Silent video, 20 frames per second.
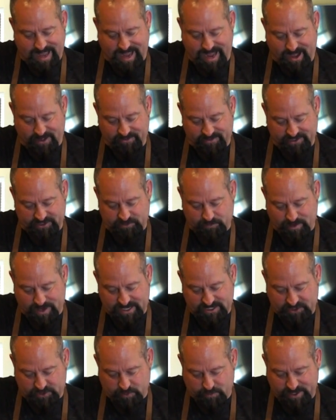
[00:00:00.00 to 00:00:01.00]
out this
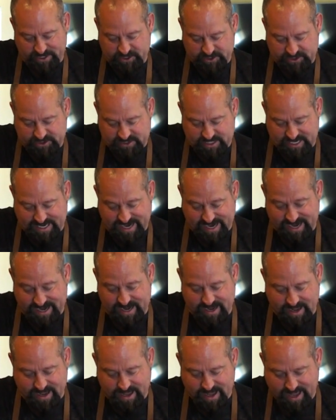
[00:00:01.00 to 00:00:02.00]
way. So we just
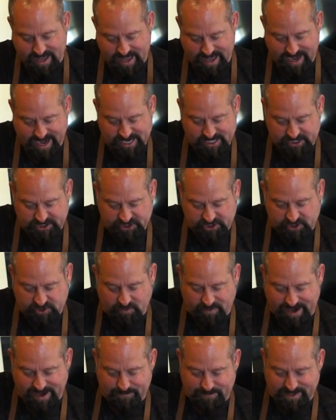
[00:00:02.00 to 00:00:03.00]
take, and I just
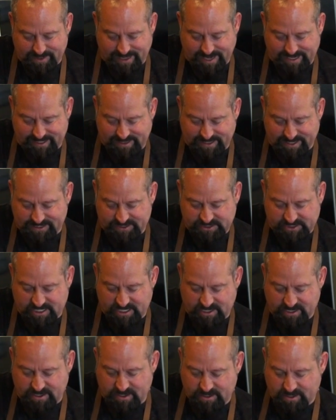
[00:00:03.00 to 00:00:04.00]
scrape it like this.
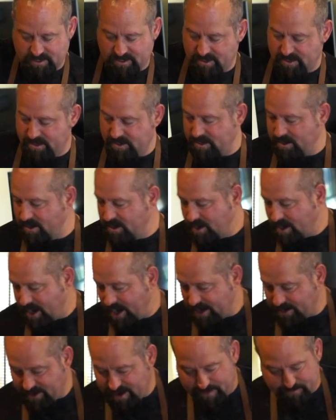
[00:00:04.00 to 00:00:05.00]

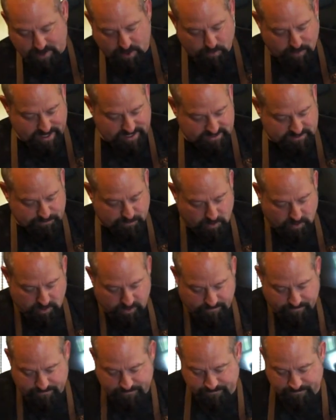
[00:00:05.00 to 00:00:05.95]
I grab my waste bowl,